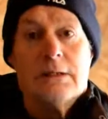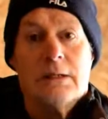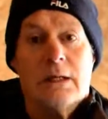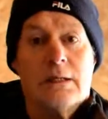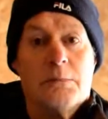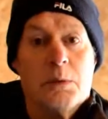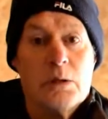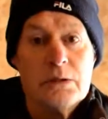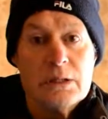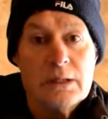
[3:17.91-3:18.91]
Now the
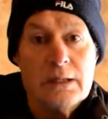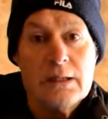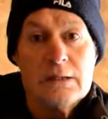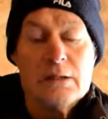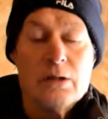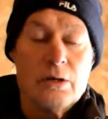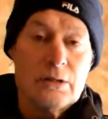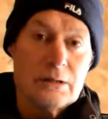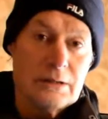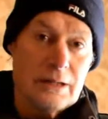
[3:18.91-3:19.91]
body,
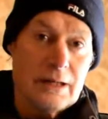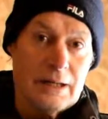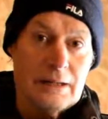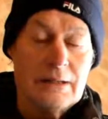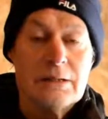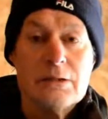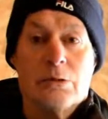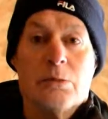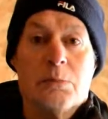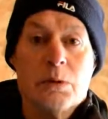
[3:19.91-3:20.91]
like I say,
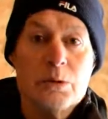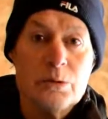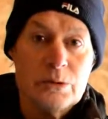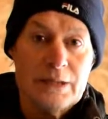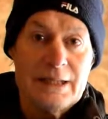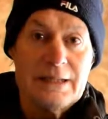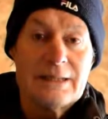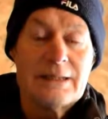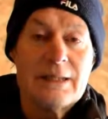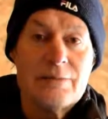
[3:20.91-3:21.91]
your blood is
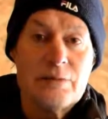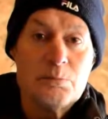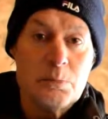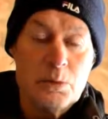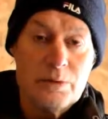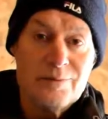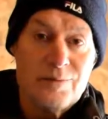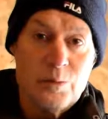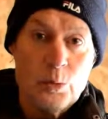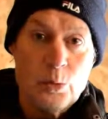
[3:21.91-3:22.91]

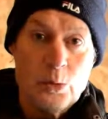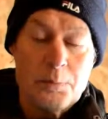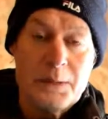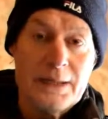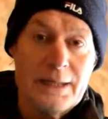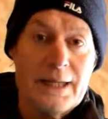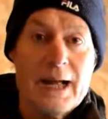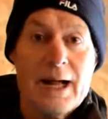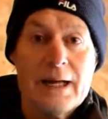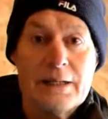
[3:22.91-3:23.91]
7.4
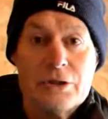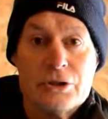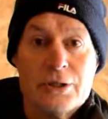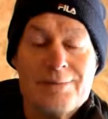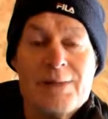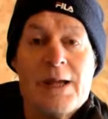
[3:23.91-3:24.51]
pH.